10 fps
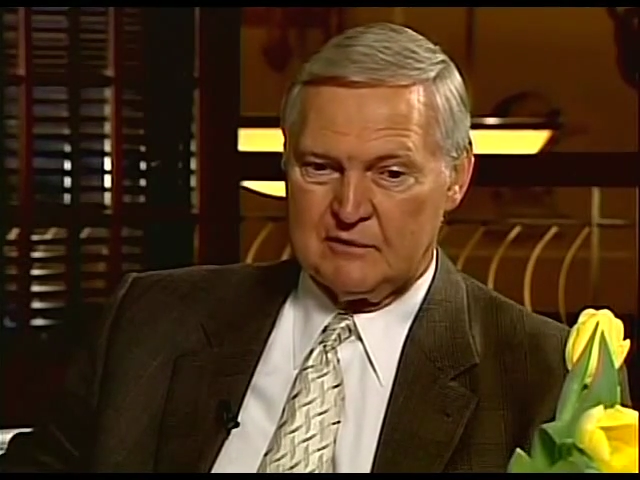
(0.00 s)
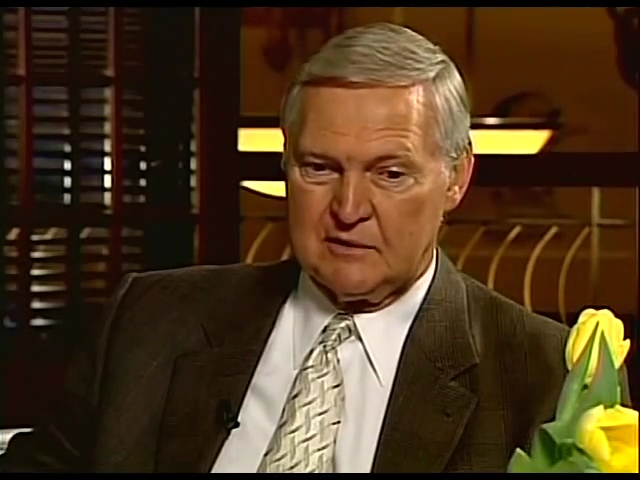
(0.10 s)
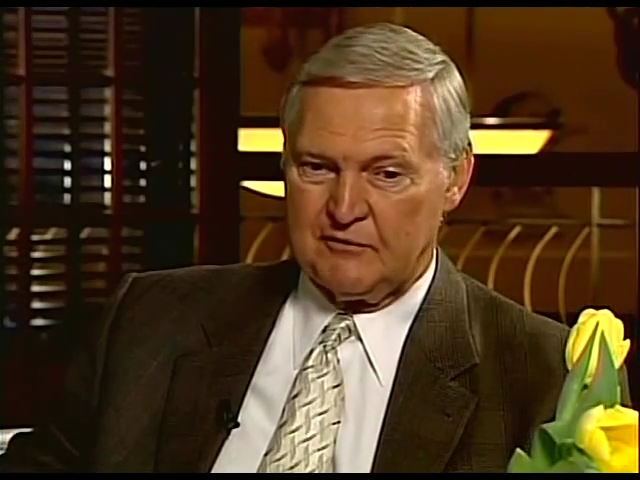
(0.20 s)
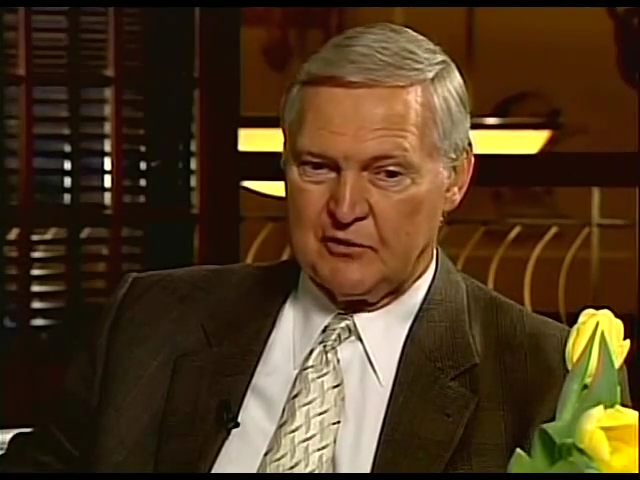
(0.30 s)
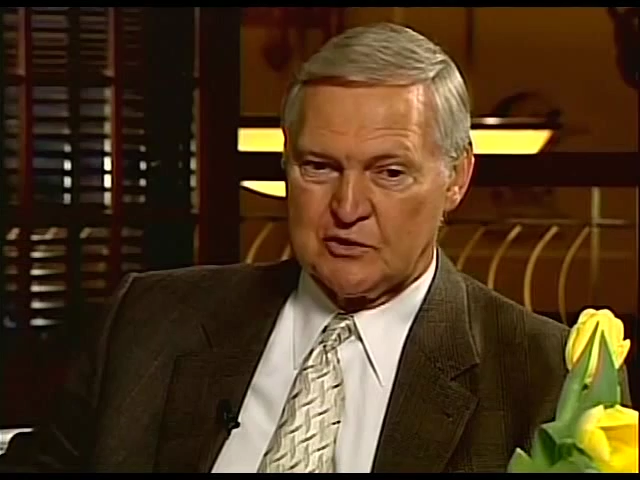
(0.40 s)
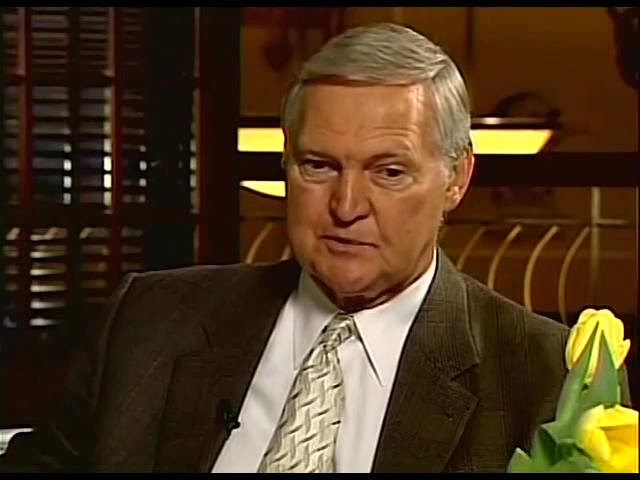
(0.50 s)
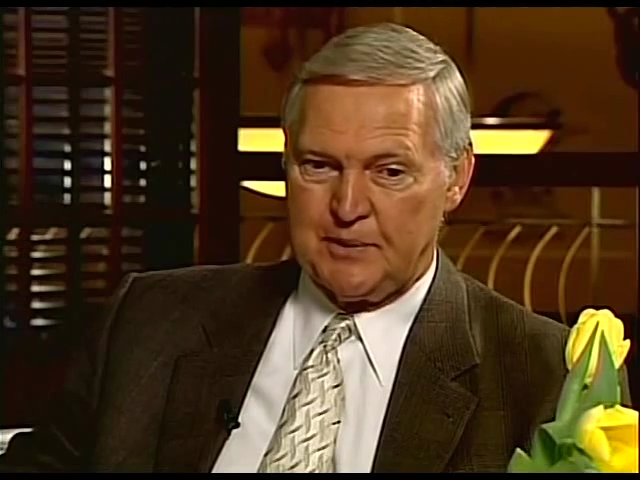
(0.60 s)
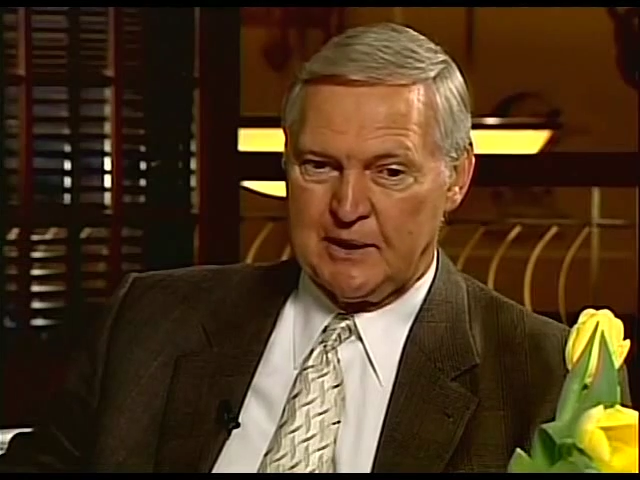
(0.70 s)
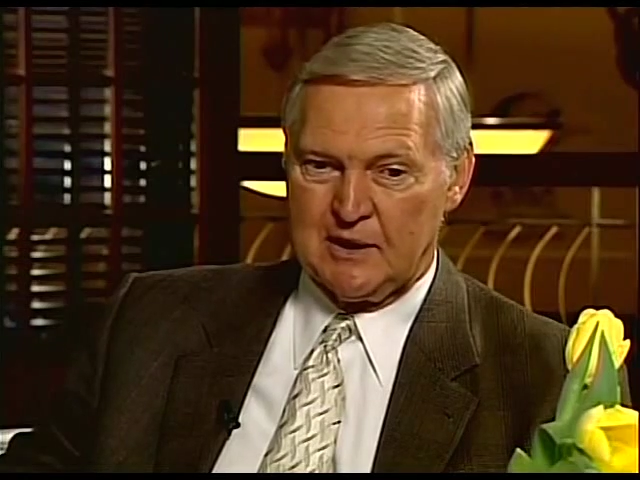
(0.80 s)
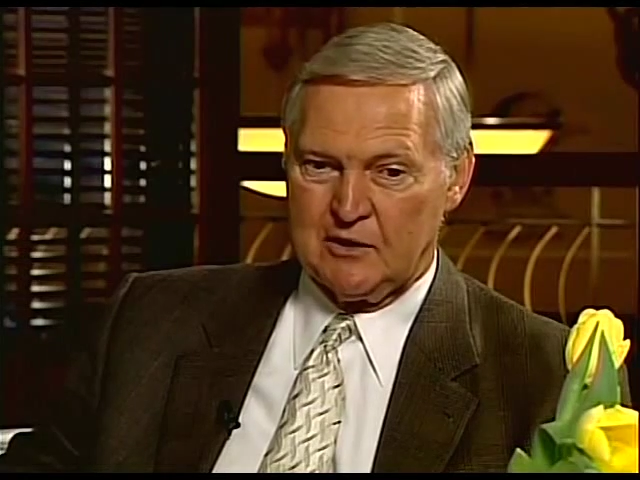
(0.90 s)
the first
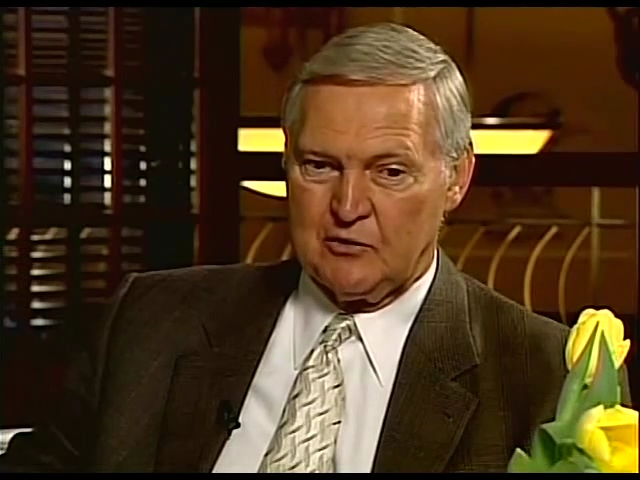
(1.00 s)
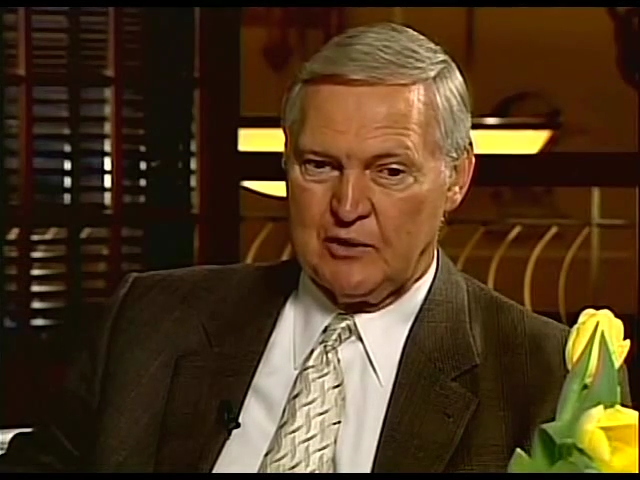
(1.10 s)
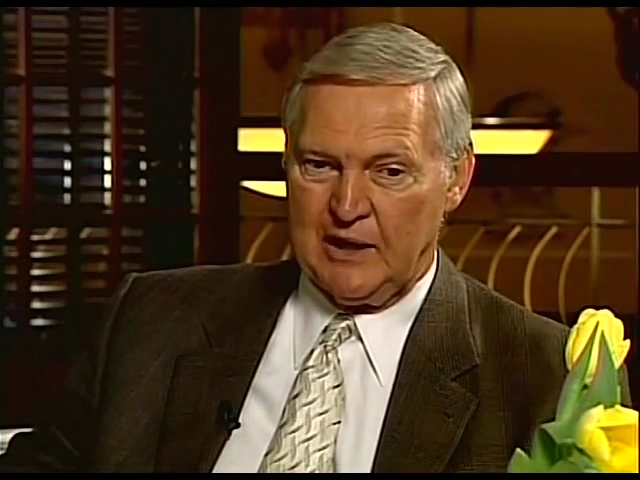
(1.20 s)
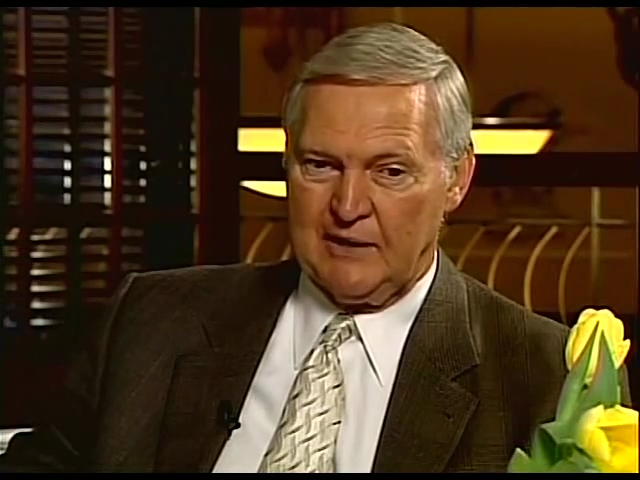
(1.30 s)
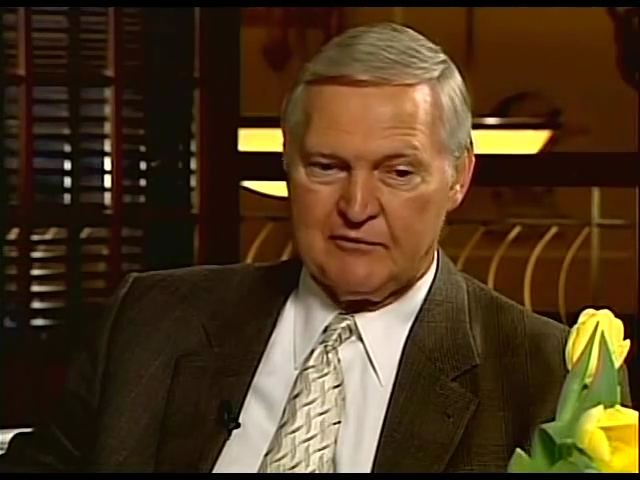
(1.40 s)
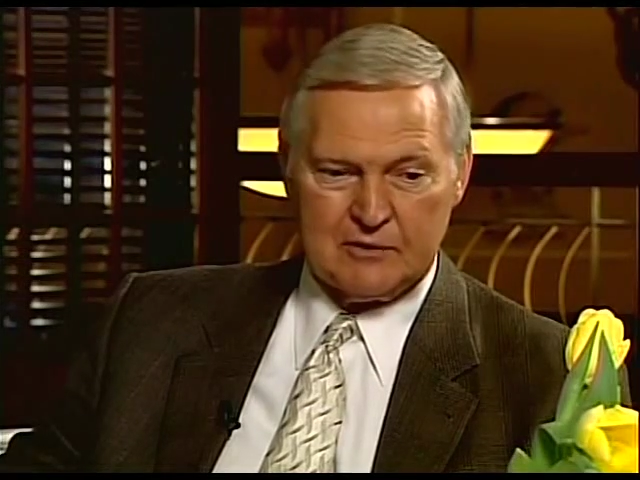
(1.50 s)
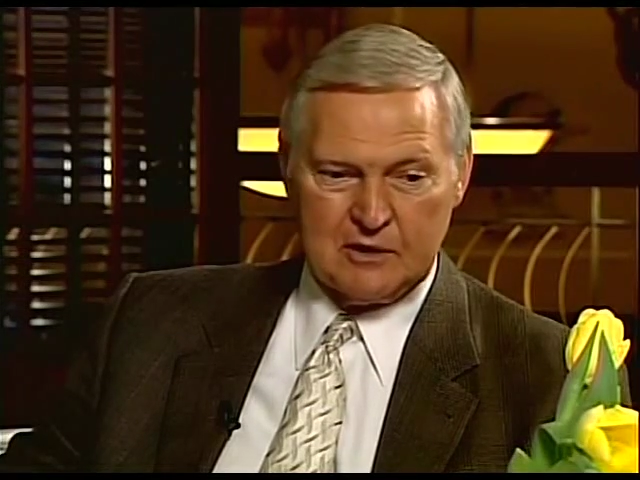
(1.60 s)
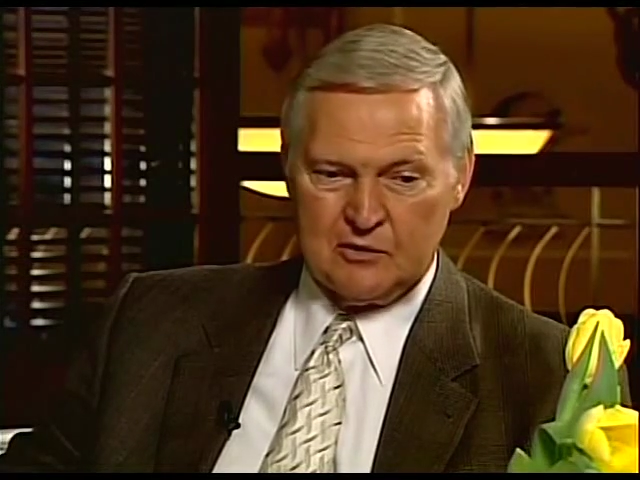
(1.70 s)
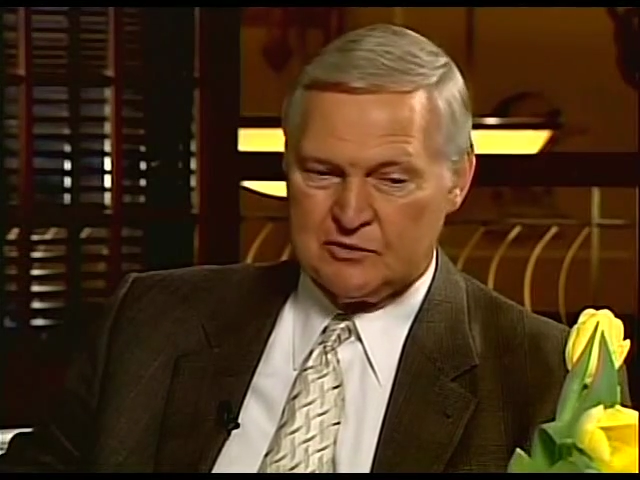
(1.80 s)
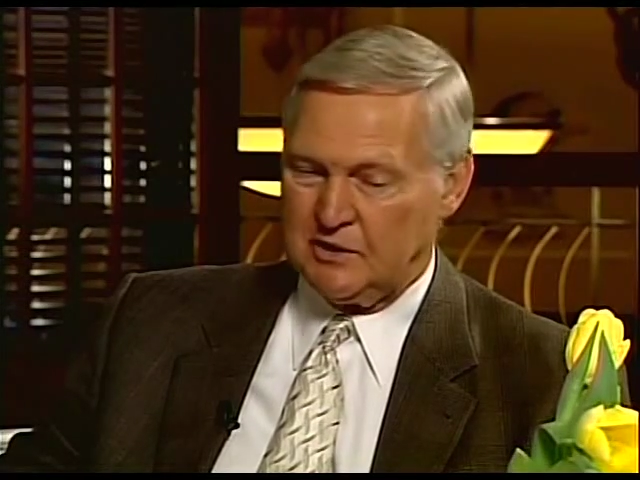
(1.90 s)
pick in the draft
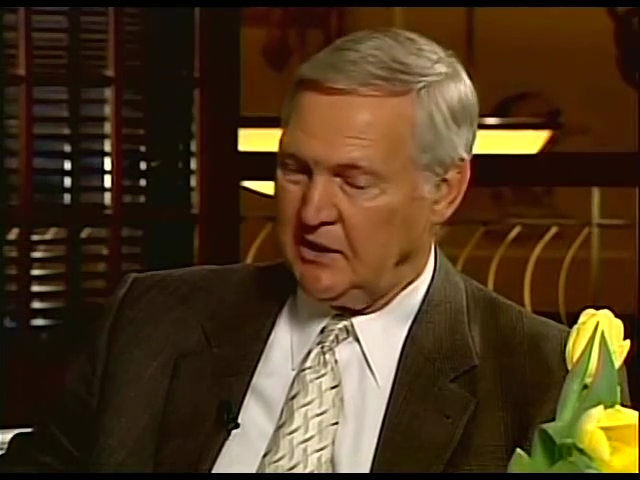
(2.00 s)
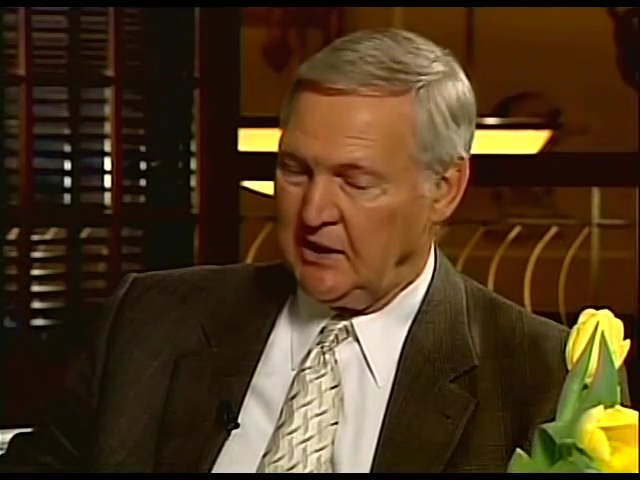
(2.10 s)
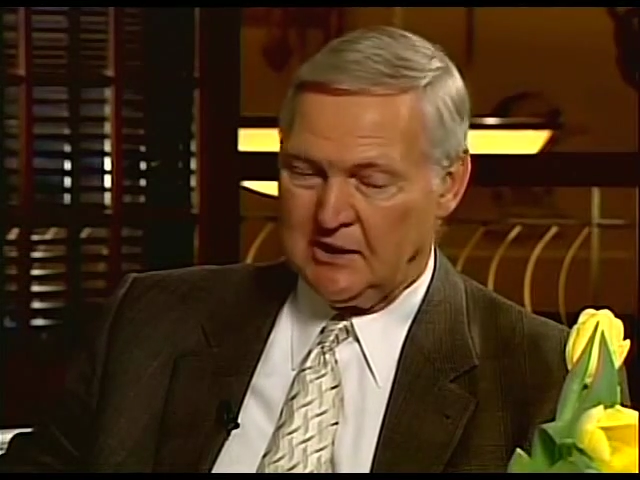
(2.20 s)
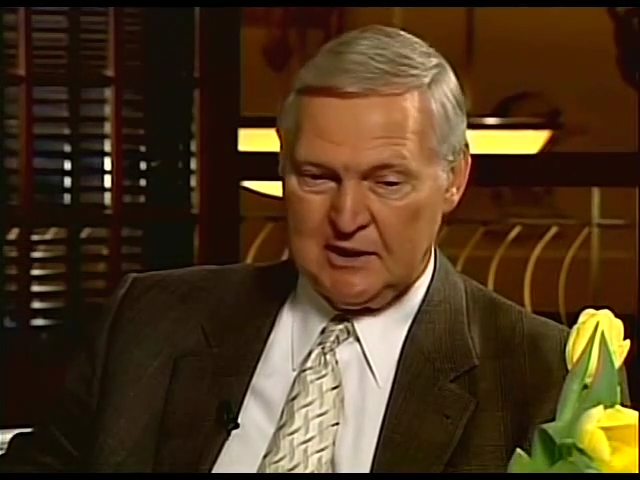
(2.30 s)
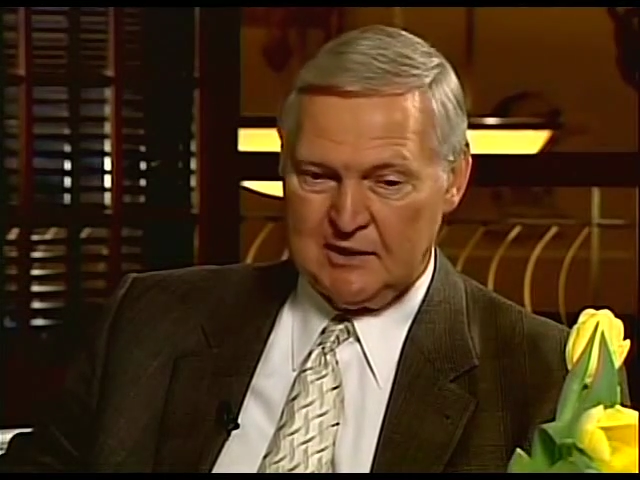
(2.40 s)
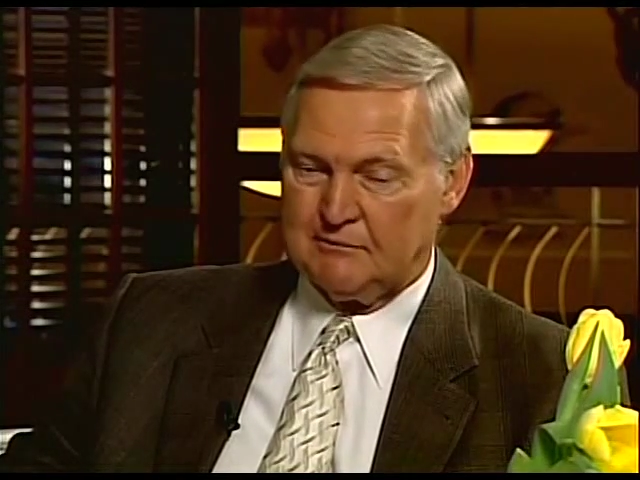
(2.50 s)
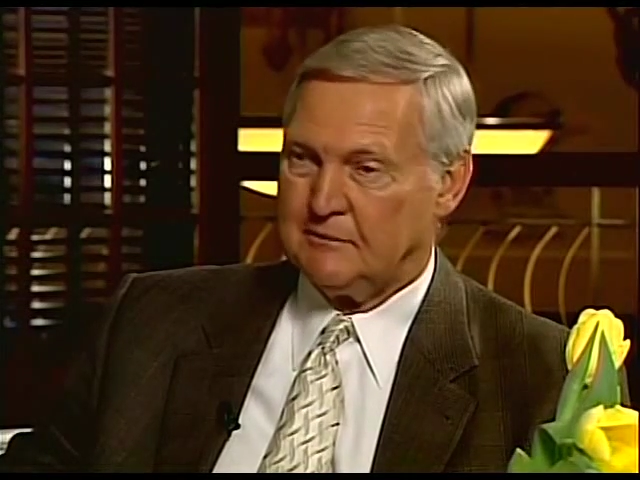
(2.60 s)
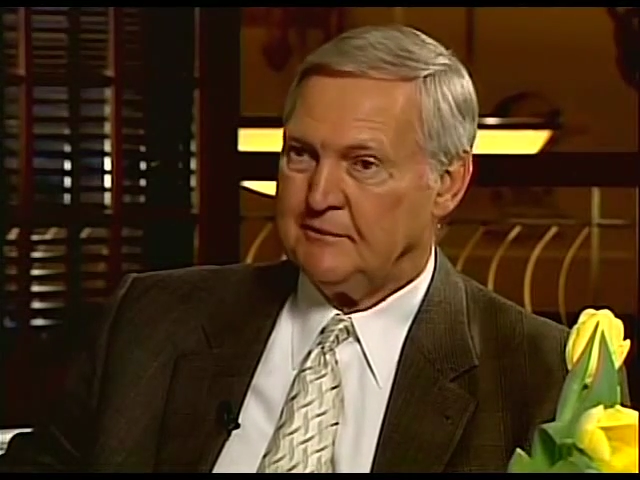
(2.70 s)
go to any team,